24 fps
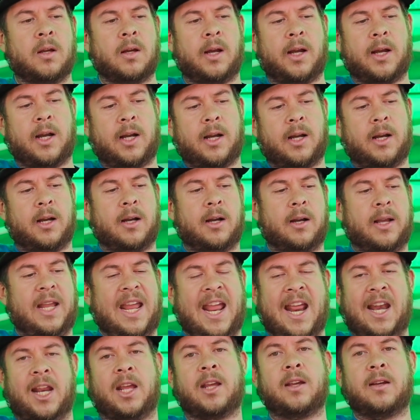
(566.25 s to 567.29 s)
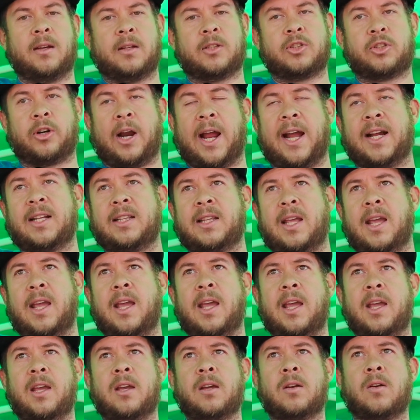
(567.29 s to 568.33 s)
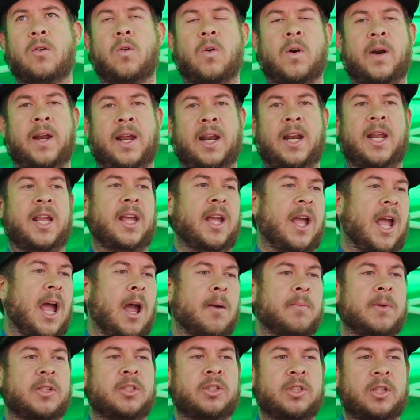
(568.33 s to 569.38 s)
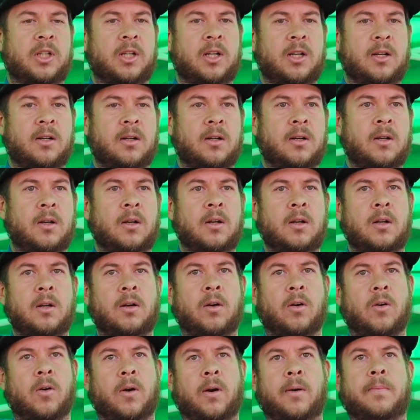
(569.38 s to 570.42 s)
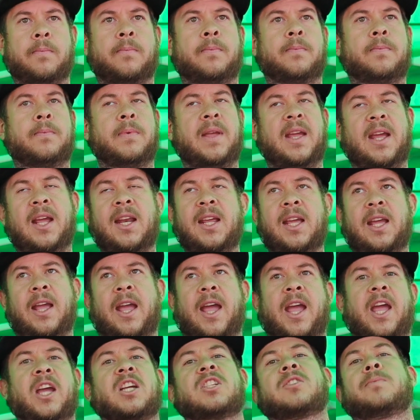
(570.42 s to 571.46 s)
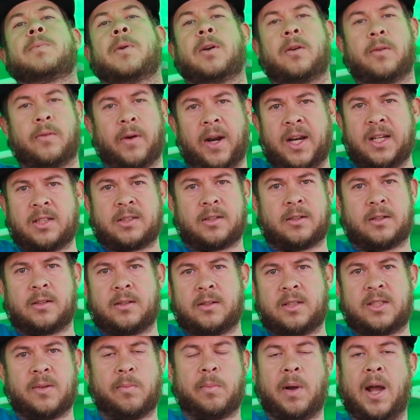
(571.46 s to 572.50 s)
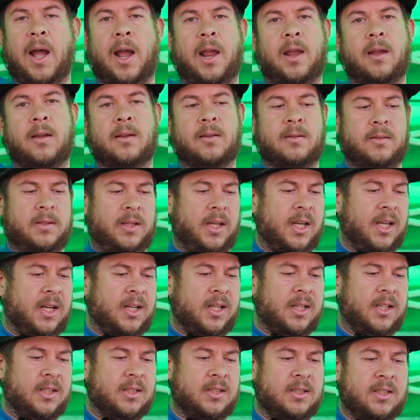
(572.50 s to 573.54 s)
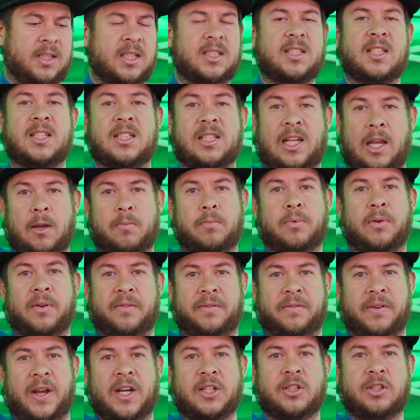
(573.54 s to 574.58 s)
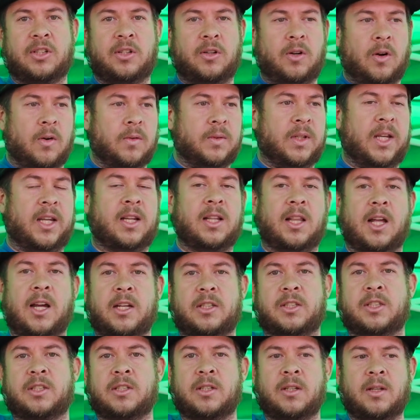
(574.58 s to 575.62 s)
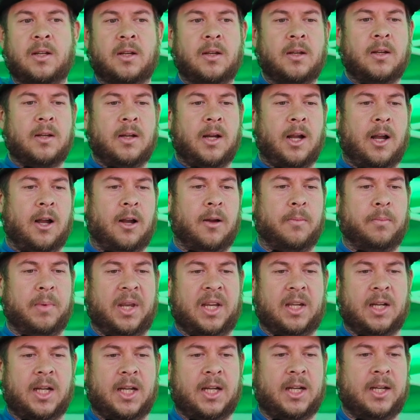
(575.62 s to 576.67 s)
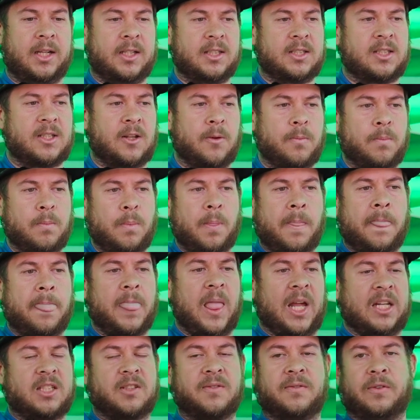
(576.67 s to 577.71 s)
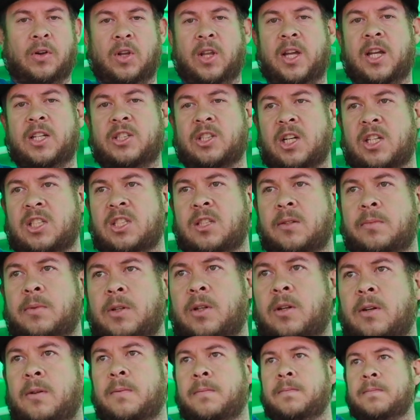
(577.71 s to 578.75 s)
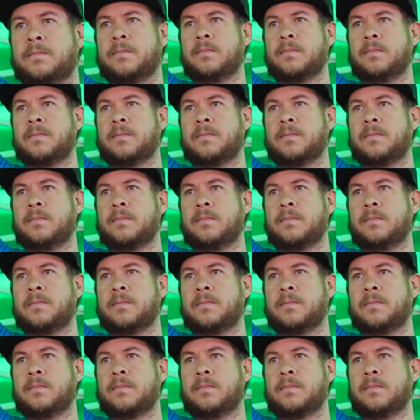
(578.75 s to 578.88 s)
any track day or any amateur or any expert racer to buy. This is a professional only clutch, because it's fully adjustable.